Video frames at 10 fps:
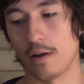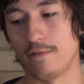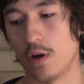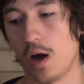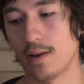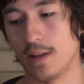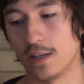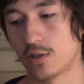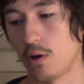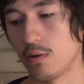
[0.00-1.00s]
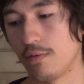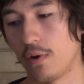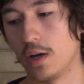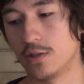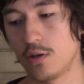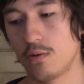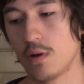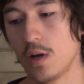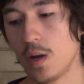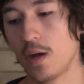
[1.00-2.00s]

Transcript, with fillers: If not, that's totally fine too.